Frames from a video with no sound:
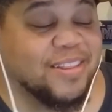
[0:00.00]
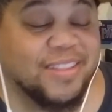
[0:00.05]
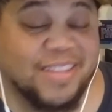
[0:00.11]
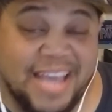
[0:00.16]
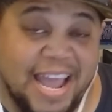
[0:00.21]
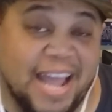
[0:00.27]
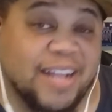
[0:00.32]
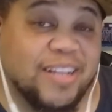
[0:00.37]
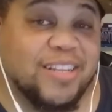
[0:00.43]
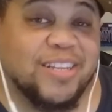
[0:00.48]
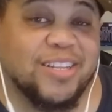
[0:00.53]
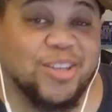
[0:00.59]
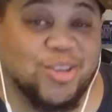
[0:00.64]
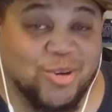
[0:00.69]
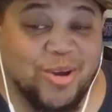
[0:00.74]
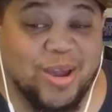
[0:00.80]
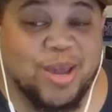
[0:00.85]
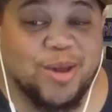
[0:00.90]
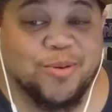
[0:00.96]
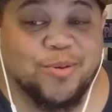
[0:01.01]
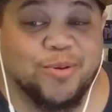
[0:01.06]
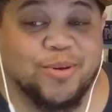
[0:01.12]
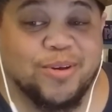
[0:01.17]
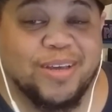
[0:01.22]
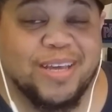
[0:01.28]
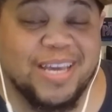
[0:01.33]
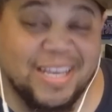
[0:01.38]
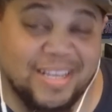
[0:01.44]
That joint
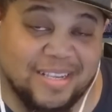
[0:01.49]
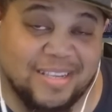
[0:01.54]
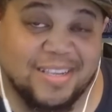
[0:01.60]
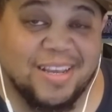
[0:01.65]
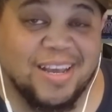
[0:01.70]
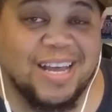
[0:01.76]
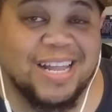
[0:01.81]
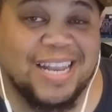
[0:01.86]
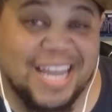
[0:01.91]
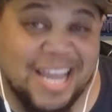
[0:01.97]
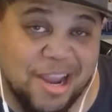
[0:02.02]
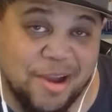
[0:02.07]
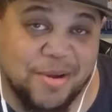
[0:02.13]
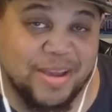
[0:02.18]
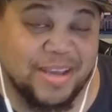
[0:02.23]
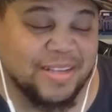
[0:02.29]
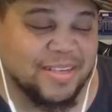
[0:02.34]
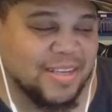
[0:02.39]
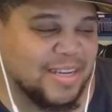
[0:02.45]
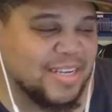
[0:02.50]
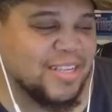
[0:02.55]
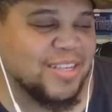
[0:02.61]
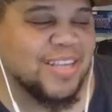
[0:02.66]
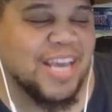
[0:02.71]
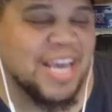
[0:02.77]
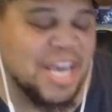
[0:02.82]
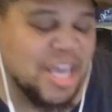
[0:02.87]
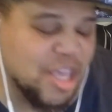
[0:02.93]
is hilarious.
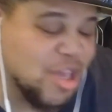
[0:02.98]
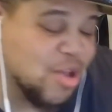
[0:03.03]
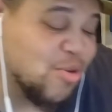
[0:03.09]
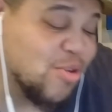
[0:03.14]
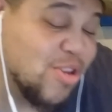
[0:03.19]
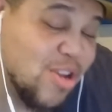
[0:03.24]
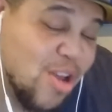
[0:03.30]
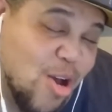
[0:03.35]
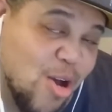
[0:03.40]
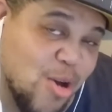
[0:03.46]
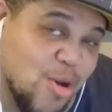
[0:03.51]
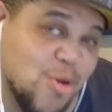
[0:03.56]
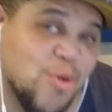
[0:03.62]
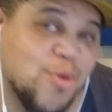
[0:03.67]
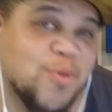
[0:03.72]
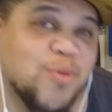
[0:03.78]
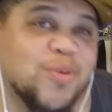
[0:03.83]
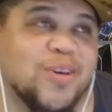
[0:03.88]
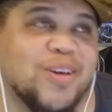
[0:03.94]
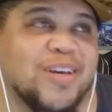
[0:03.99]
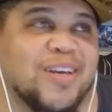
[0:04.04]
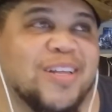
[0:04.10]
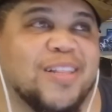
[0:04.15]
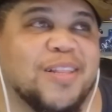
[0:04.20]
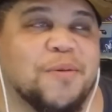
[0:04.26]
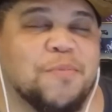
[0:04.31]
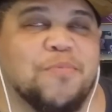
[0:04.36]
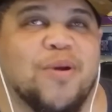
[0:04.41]
Because you know
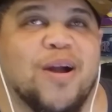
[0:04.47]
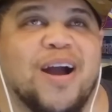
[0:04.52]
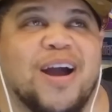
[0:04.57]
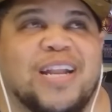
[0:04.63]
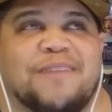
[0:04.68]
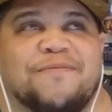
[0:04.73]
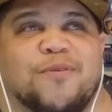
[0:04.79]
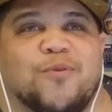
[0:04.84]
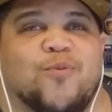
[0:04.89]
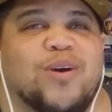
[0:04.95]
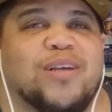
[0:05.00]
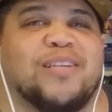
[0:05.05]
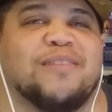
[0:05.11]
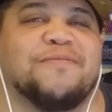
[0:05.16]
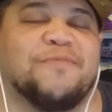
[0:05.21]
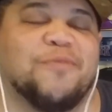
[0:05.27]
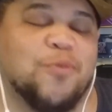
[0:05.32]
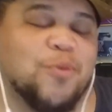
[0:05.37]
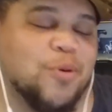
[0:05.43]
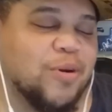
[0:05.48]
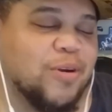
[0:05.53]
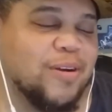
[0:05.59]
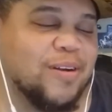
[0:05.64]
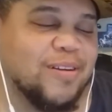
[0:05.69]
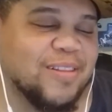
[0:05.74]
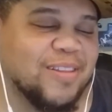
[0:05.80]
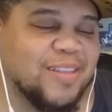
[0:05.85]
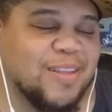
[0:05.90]
LeBron, if it wasn't
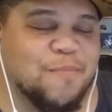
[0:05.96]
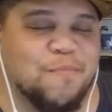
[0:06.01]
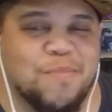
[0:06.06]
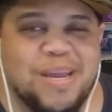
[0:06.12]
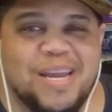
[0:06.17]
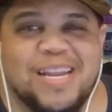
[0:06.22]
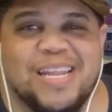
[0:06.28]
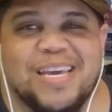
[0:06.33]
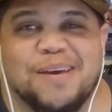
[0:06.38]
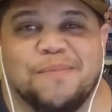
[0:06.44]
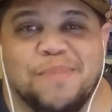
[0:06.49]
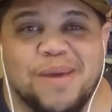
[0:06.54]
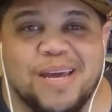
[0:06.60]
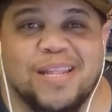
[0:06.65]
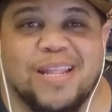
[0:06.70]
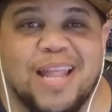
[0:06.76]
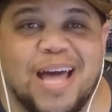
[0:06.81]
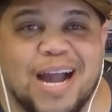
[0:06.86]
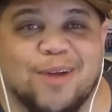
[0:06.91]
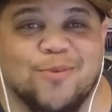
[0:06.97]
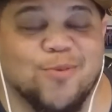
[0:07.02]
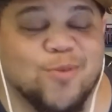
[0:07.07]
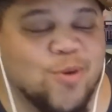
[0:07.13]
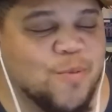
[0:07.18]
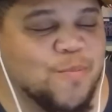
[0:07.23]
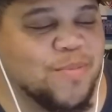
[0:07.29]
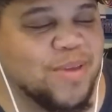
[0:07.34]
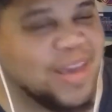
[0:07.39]
for the media being in the locker
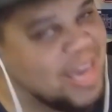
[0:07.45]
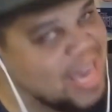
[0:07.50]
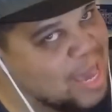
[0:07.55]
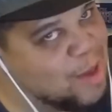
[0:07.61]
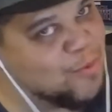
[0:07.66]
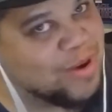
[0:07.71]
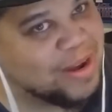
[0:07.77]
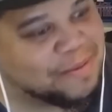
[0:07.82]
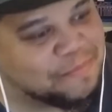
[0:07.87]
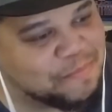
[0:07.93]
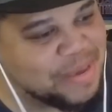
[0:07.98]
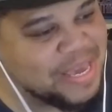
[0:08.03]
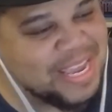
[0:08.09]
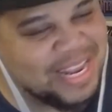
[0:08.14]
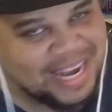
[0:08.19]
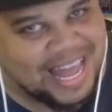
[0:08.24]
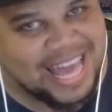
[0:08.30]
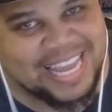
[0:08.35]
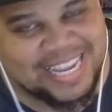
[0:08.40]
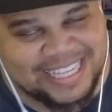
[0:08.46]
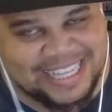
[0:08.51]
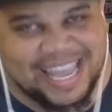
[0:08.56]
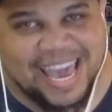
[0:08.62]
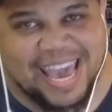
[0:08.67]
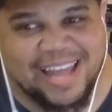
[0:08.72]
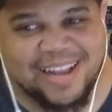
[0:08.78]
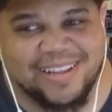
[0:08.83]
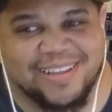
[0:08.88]
room, he would be like
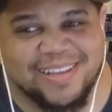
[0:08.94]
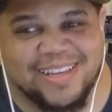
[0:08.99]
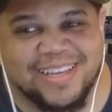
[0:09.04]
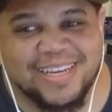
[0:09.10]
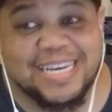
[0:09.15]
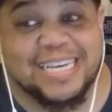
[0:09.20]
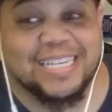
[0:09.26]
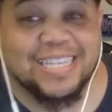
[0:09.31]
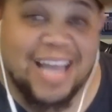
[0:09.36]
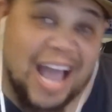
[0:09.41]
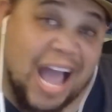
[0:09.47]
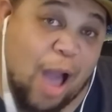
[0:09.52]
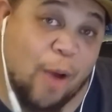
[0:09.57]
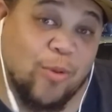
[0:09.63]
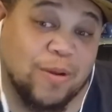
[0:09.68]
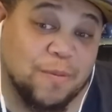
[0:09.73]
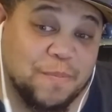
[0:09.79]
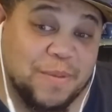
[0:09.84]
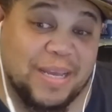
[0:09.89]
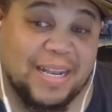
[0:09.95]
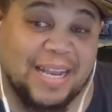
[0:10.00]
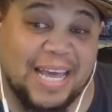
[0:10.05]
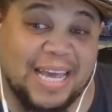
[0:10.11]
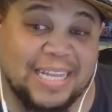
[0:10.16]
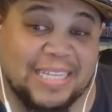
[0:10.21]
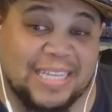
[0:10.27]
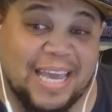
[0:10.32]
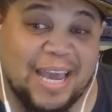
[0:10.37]
that. Because I would be
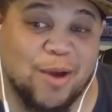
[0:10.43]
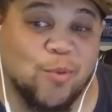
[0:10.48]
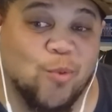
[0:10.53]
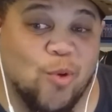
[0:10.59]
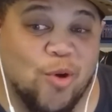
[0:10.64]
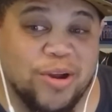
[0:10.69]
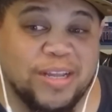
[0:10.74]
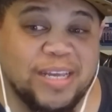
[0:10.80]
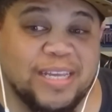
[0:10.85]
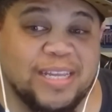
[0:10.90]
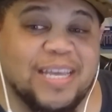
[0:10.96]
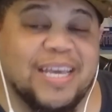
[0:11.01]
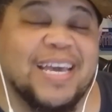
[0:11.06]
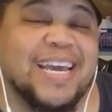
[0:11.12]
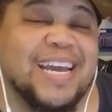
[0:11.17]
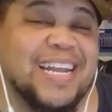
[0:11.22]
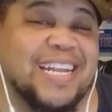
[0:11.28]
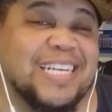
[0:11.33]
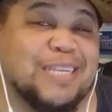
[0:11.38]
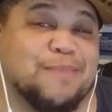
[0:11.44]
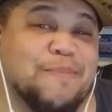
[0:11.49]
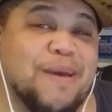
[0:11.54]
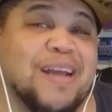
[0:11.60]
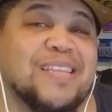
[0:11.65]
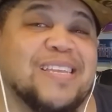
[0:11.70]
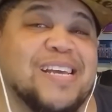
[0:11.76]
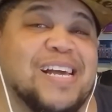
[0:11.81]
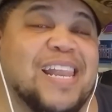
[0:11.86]
like that, wanting and
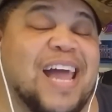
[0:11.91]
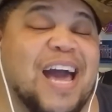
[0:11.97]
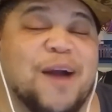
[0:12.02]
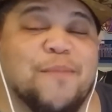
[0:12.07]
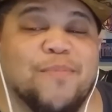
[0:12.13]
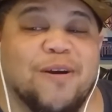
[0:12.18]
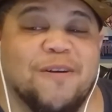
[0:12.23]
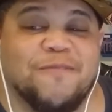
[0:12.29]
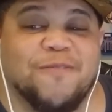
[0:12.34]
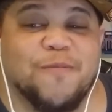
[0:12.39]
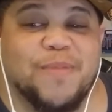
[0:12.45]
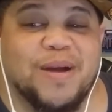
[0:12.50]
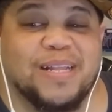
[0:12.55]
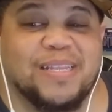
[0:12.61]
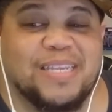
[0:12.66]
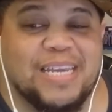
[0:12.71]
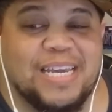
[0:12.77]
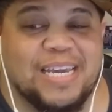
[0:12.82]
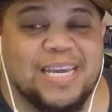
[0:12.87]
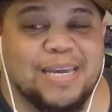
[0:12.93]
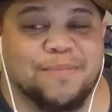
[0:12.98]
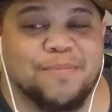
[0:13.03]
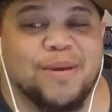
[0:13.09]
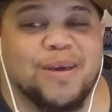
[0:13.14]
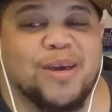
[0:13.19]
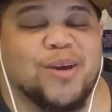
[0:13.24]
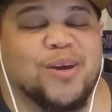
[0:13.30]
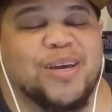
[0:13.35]
expecting a lot more from my
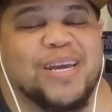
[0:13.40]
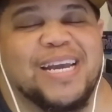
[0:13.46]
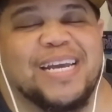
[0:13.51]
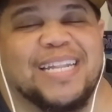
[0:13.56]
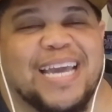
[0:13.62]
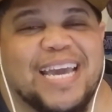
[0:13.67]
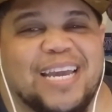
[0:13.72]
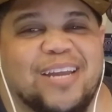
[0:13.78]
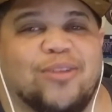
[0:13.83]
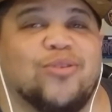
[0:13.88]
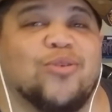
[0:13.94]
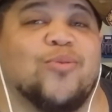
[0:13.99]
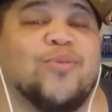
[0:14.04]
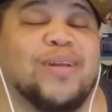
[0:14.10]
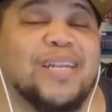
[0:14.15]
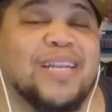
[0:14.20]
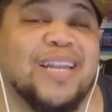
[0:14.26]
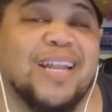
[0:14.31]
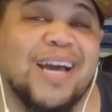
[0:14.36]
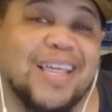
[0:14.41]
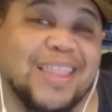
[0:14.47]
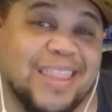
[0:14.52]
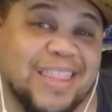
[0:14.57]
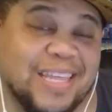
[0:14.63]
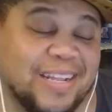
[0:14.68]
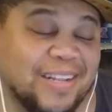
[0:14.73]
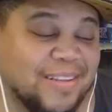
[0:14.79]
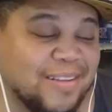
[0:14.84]
team, and they ain't doing
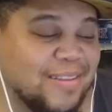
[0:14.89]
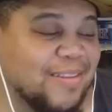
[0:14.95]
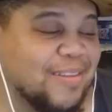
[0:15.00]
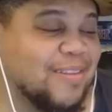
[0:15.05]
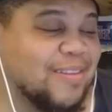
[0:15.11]
nothing.